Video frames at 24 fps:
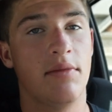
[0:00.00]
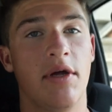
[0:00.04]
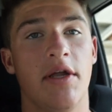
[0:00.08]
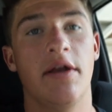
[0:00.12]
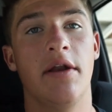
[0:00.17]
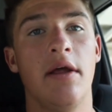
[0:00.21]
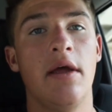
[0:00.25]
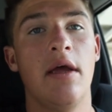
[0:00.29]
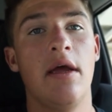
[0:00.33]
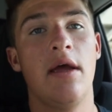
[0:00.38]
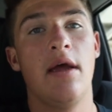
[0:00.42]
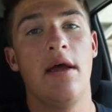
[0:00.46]
But
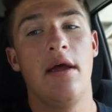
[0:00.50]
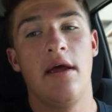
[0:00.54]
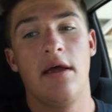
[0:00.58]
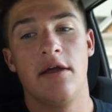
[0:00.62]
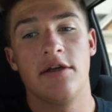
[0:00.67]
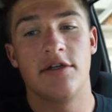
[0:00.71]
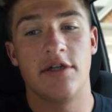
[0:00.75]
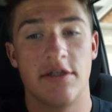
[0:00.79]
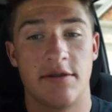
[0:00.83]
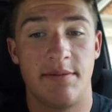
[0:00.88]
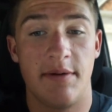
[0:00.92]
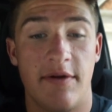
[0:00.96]

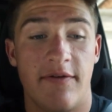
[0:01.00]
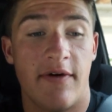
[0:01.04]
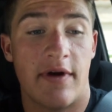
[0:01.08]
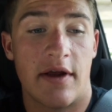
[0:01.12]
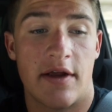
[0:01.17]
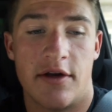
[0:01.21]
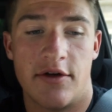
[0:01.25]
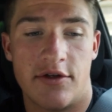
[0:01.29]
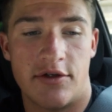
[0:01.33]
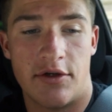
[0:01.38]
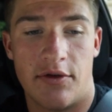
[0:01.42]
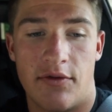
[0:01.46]
trust me, if I
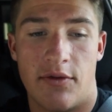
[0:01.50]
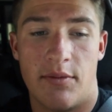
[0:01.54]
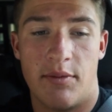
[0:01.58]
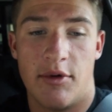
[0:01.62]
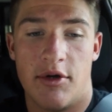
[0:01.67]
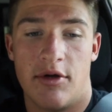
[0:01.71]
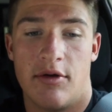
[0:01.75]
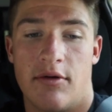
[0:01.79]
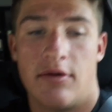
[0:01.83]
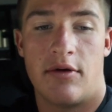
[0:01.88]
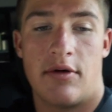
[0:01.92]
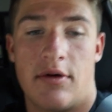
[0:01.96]
could have drove the
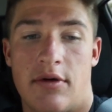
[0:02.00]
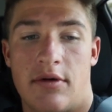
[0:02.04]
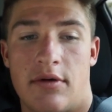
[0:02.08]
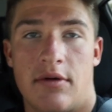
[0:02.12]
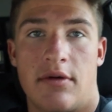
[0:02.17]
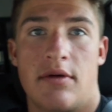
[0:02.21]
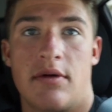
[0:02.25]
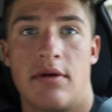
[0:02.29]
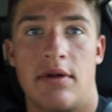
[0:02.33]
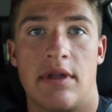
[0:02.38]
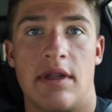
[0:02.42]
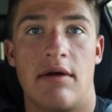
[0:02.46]
boat,
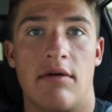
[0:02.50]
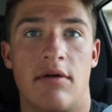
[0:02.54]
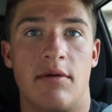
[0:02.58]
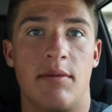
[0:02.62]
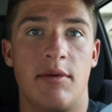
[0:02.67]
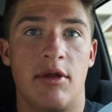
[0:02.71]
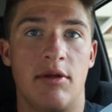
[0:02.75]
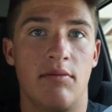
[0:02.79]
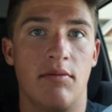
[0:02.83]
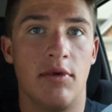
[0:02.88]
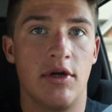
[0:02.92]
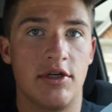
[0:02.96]
that would
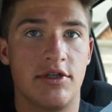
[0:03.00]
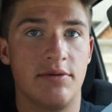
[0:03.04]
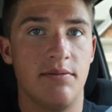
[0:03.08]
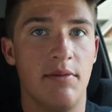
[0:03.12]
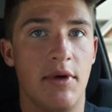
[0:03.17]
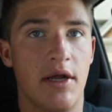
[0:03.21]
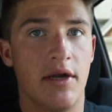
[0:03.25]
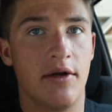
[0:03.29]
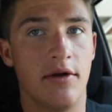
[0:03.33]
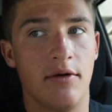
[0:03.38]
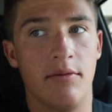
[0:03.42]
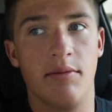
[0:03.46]
have been much
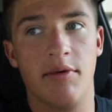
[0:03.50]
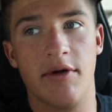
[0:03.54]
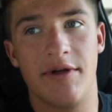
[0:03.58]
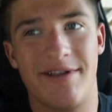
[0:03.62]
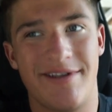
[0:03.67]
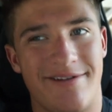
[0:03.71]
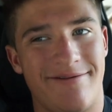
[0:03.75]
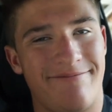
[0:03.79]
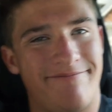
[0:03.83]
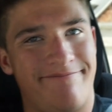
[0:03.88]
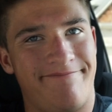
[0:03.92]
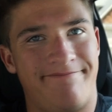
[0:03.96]
better.
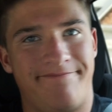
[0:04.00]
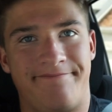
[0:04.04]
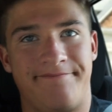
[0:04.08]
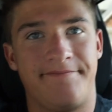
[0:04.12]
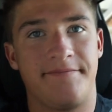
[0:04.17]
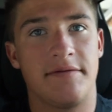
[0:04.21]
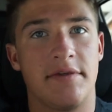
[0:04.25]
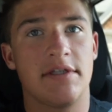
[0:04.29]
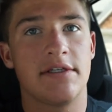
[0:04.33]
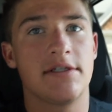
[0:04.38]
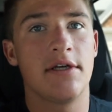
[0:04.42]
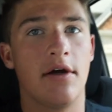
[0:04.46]
But
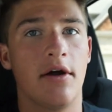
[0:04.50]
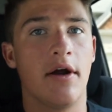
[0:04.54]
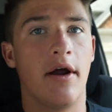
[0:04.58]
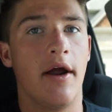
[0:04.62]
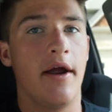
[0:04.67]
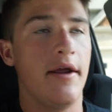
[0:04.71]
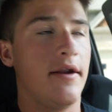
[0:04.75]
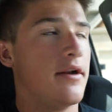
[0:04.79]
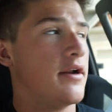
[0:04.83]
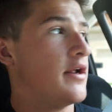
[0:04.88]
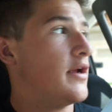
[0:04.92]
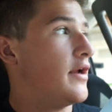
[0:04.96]
it's all
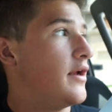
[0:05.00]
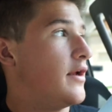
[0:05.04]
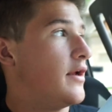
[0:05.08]
right.